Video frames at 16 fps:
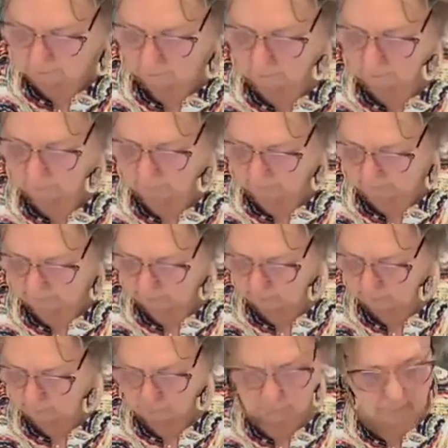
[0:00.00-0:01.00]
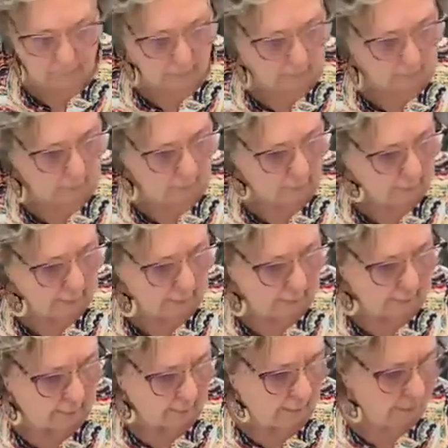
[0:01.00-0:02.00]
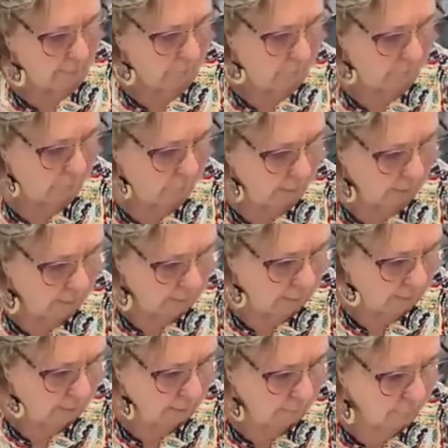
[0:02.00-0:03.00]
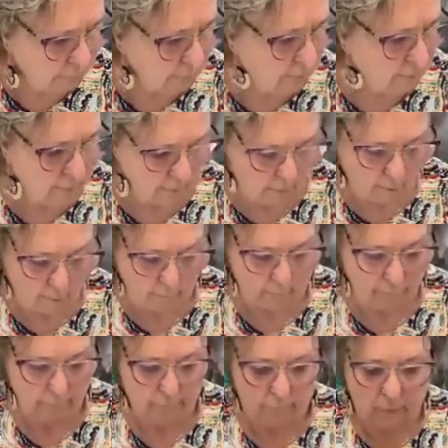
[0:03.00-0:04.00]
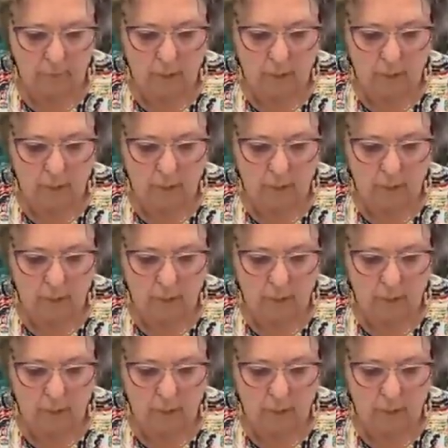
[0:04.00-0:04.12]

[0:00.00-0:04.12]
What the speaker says: so they're really trendy. And I got this. I'm